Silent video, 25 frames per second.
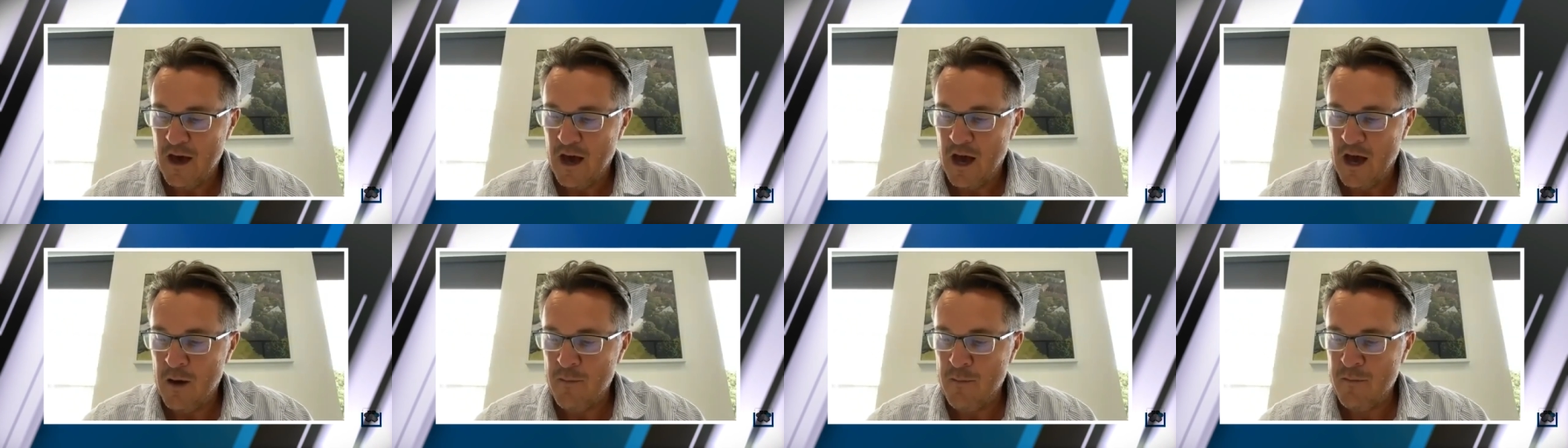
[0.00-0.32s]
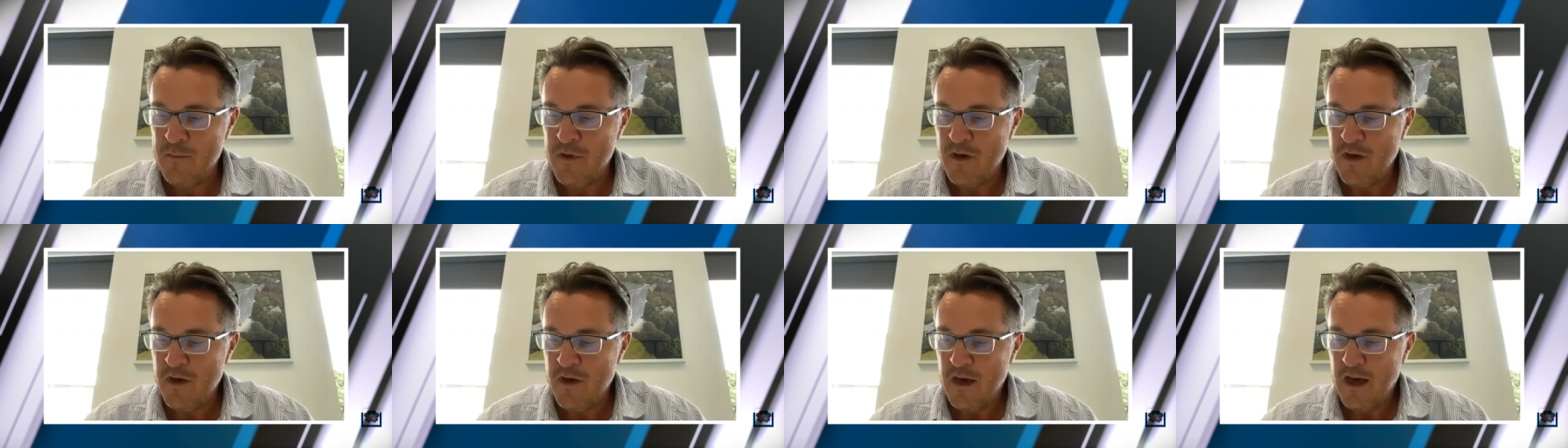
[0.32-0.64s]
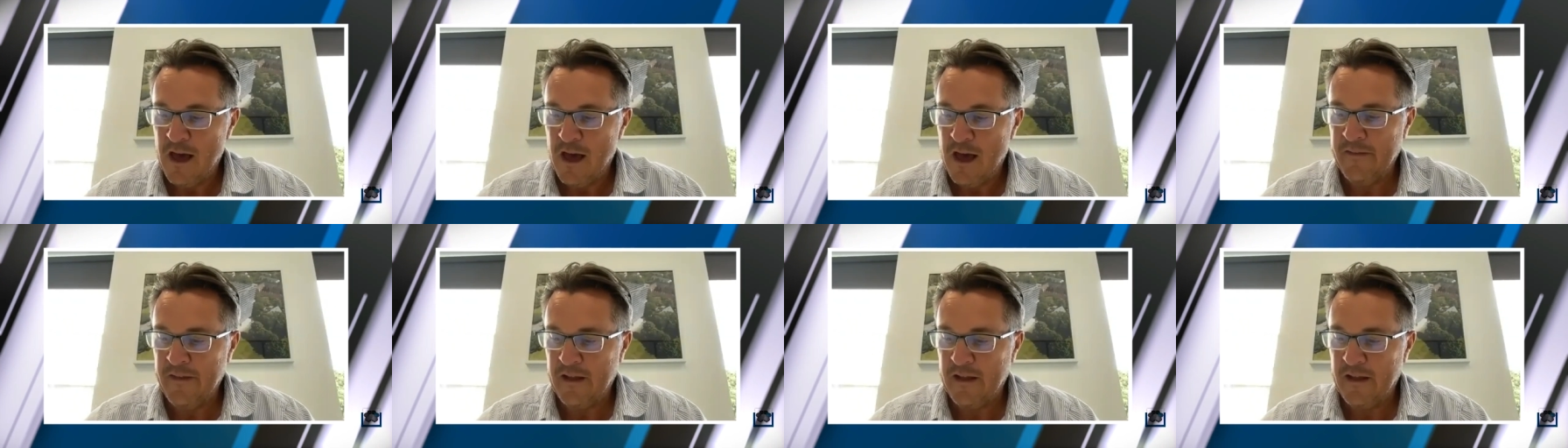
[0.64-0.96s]
Um,
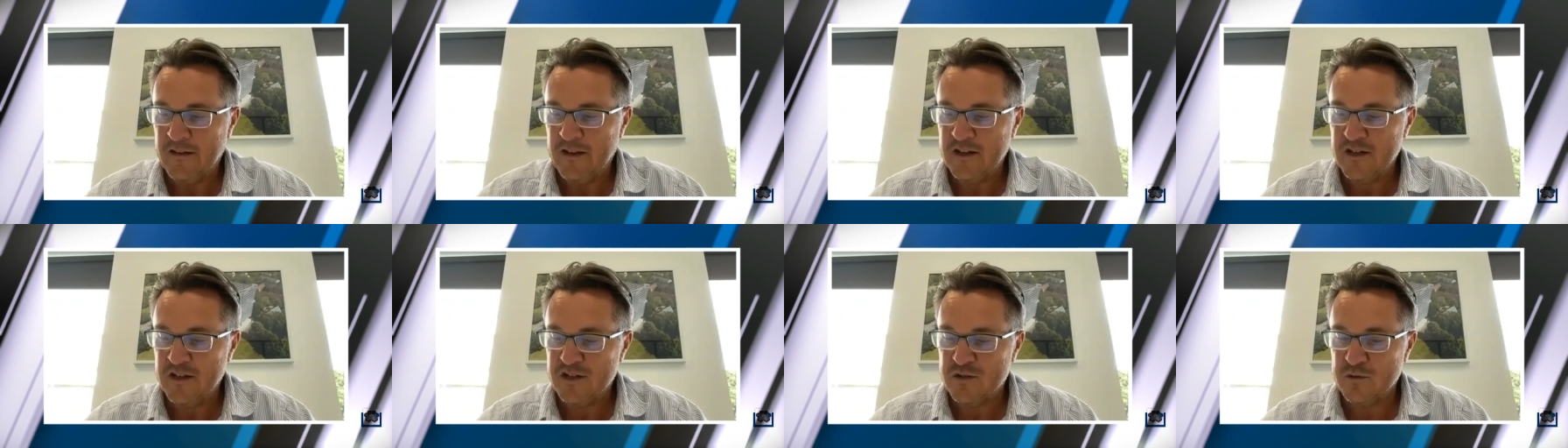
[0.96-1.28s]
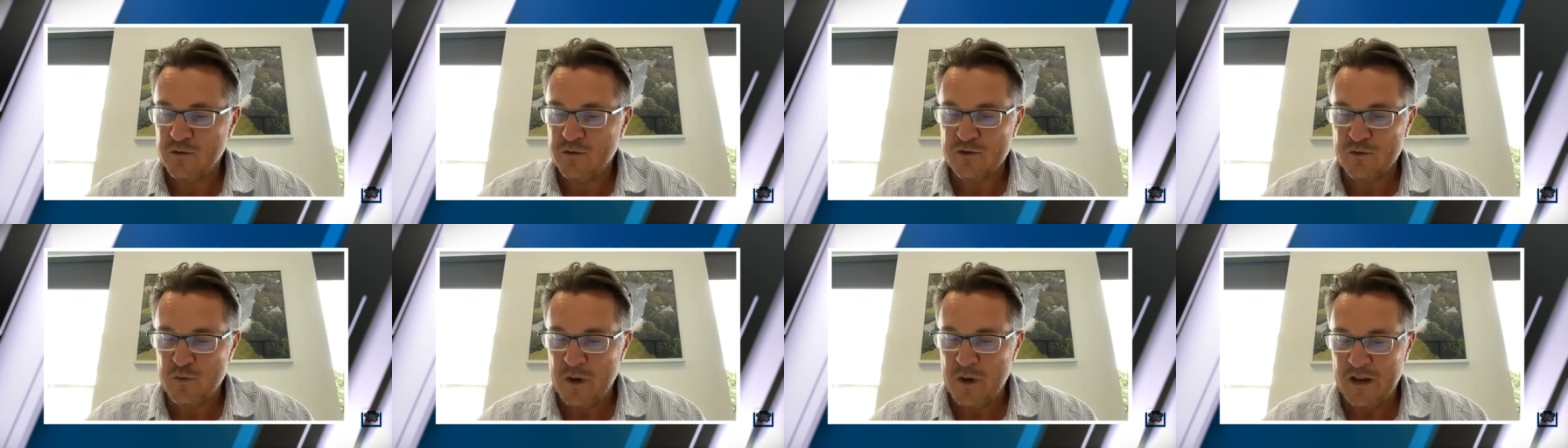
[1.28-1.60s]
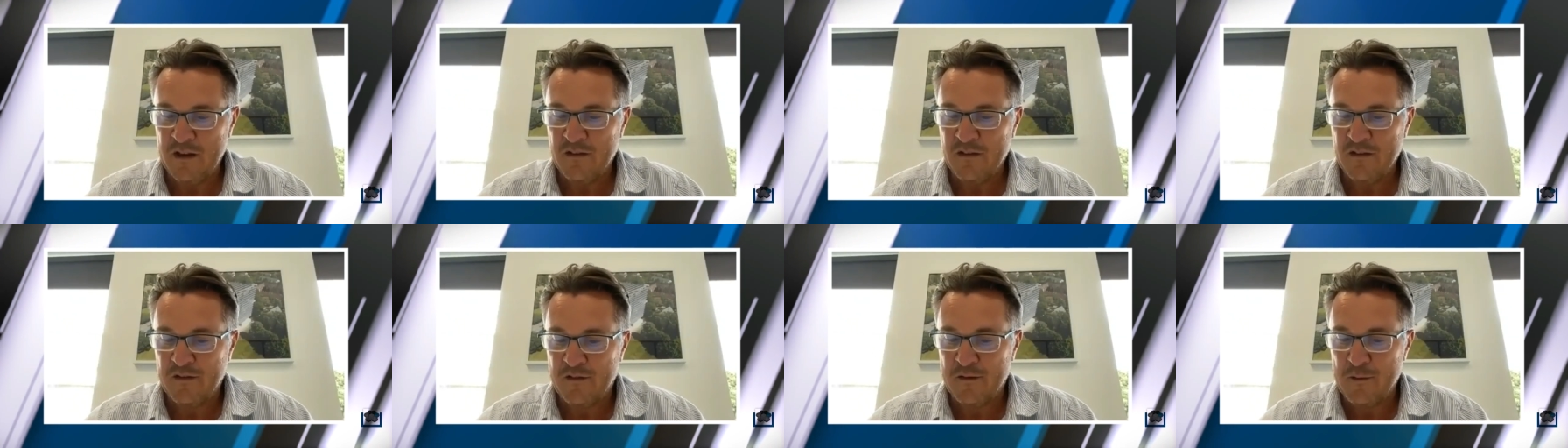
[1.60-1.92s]
and that digital
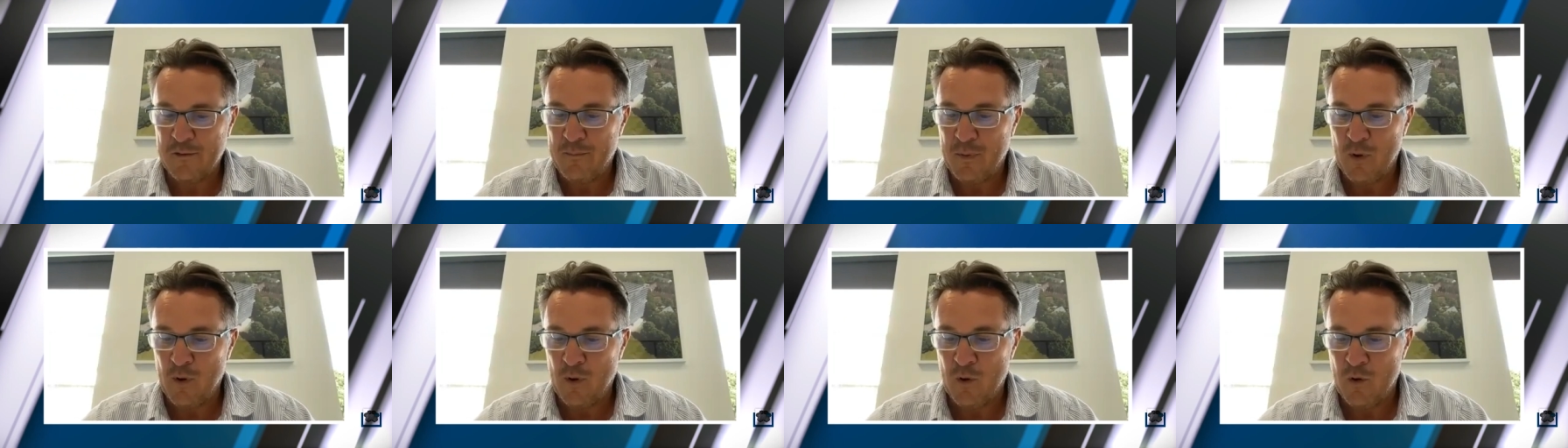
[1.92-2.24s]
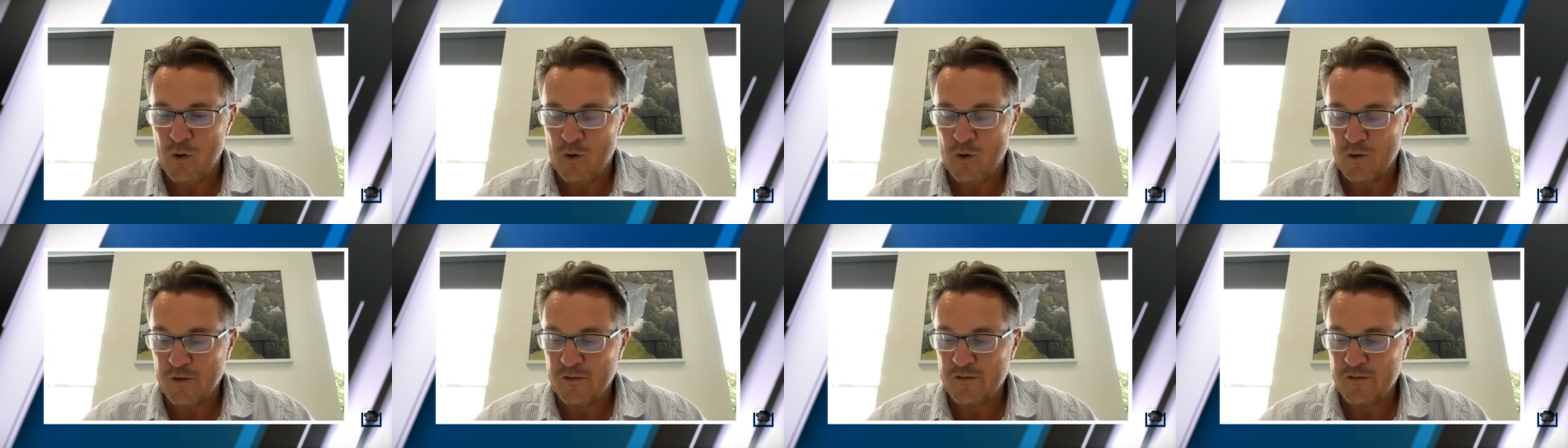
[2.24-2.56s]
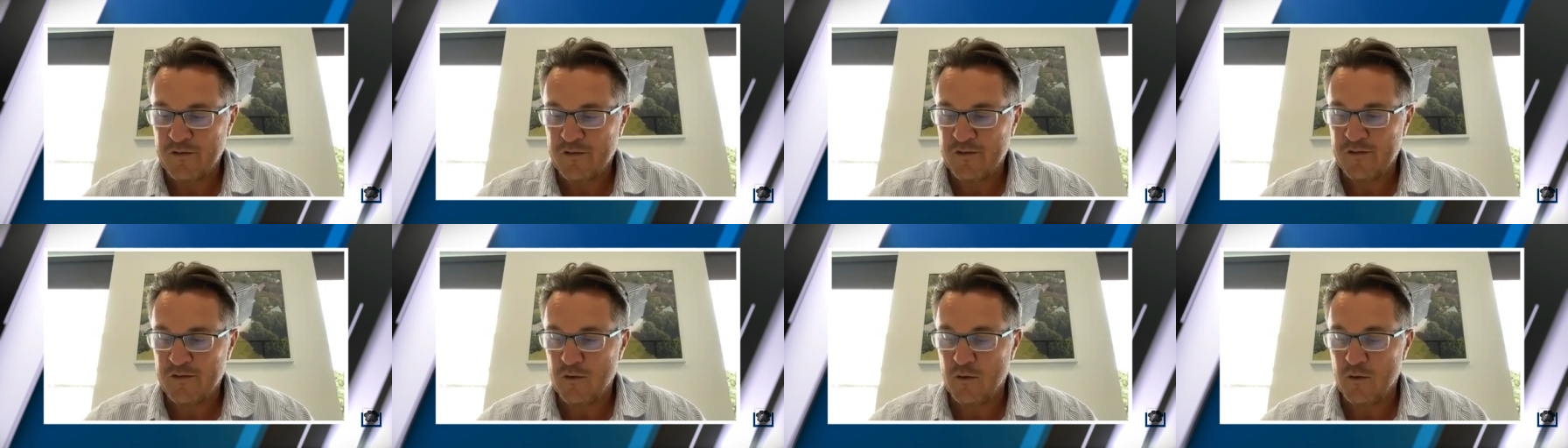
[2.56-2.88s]
twin
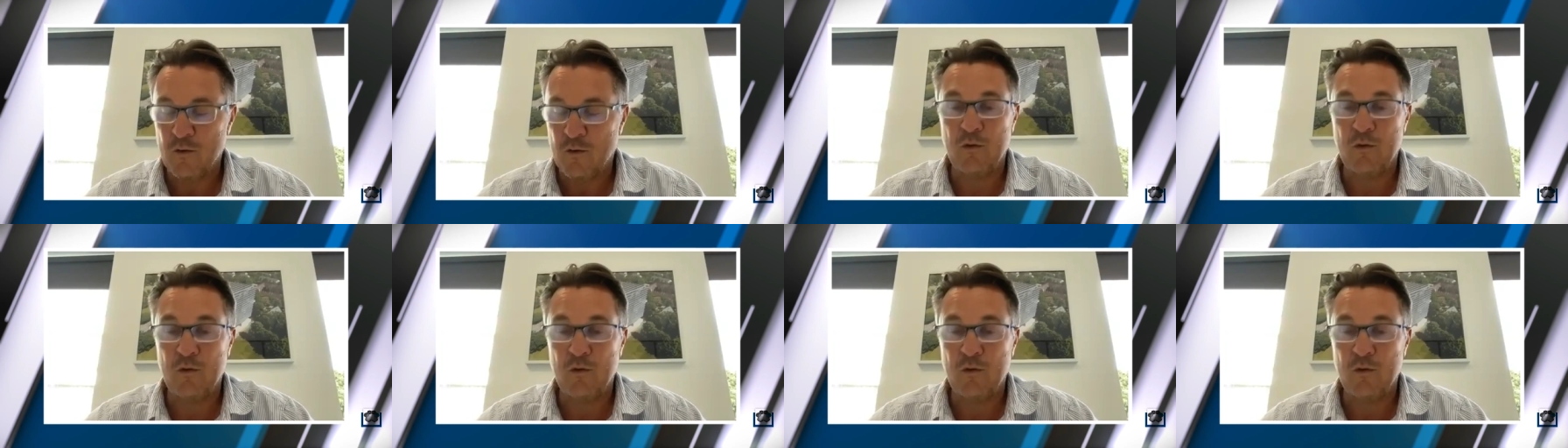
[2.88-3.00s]
supports